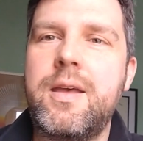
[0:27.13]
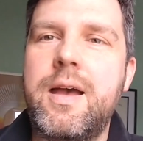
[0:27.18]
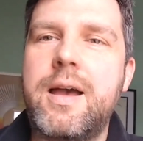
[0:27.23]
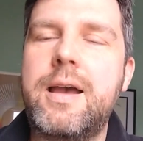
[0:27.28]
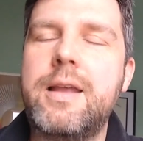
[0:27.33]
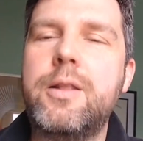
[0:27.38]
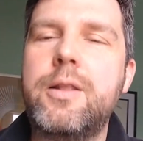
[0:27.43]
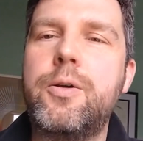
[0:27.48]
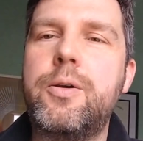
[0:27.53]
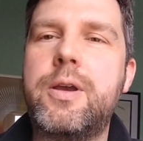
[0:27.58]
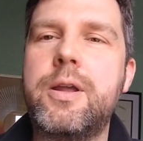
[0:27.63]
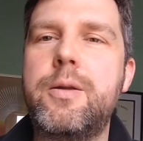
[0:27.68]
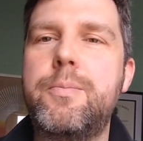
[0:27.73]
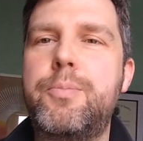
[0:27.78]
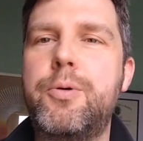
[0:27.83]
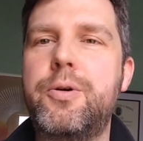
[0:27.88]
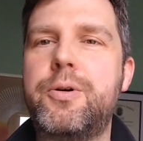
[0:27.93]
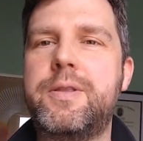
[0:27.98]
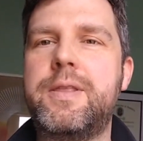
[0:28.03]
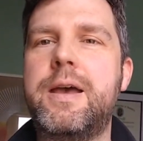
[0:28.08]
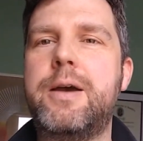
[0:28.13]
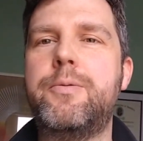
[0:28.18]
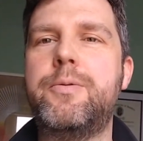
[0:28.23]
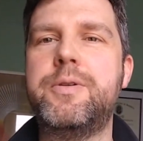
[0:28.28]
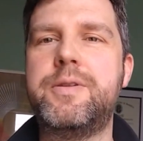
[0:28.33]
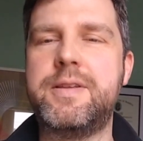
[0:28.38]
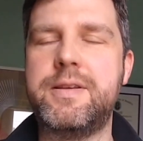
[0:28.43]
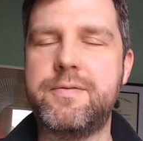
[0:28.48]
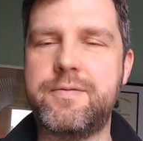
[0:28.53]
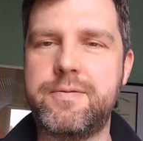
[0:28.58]
I look at a book that
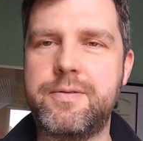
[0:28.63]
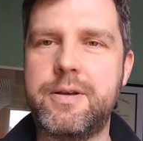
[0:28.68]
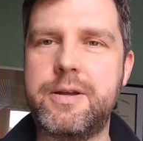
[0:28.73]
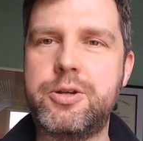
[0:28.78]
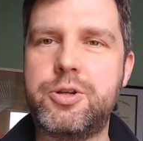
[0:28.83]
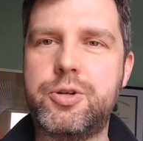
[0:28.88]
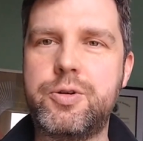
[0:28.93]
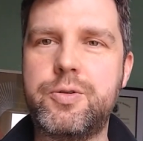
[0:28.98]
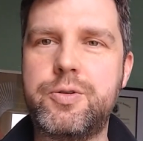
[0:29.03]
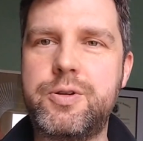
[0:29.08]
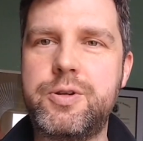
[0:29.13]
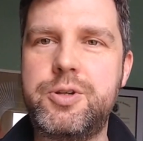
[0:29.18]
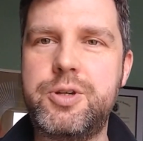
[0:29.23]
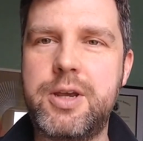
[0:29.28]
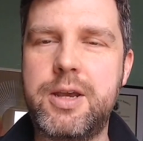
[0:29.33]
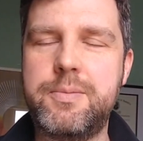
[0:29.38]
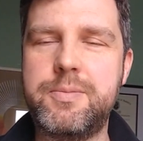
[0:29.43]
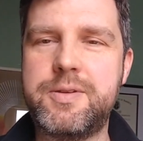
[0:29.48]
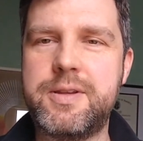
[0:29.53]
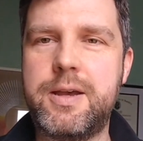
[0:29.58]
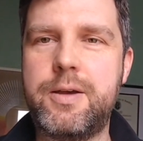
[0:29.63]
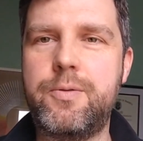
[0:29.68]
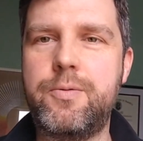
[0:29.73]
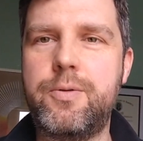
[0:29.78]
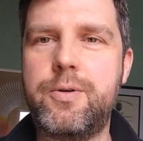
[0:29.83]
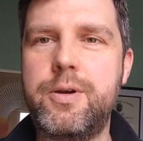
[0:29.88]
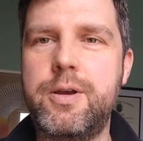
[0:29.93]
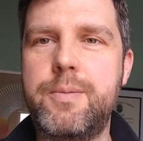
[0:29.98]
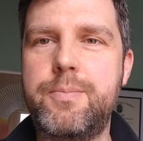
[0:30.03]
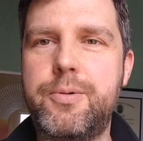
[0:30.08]
was influential to James Ellroy,